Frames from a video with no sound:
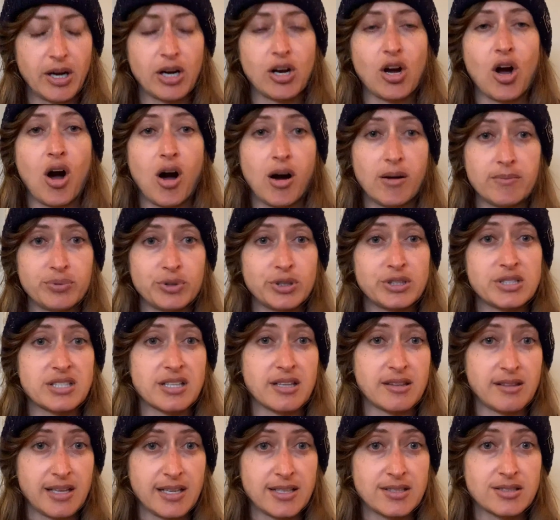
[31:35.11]
accomplish
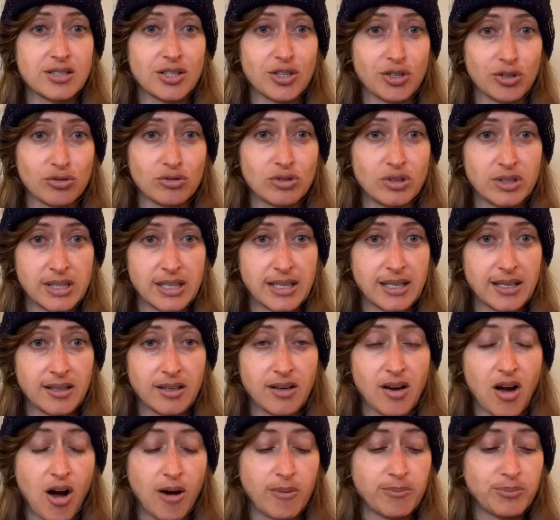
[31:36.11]
the things that you're looking at
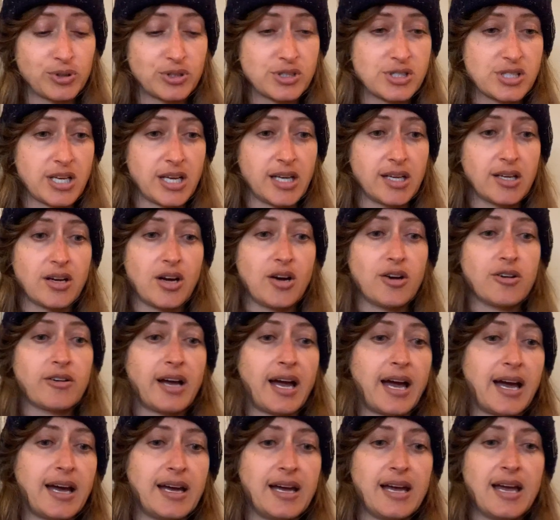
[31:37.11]
accomplishing
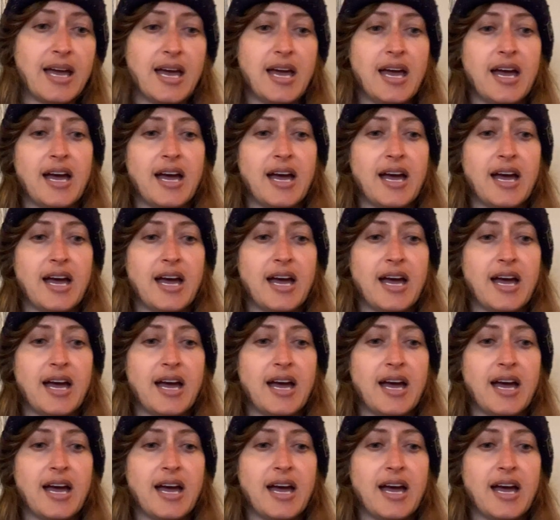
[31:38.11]
okay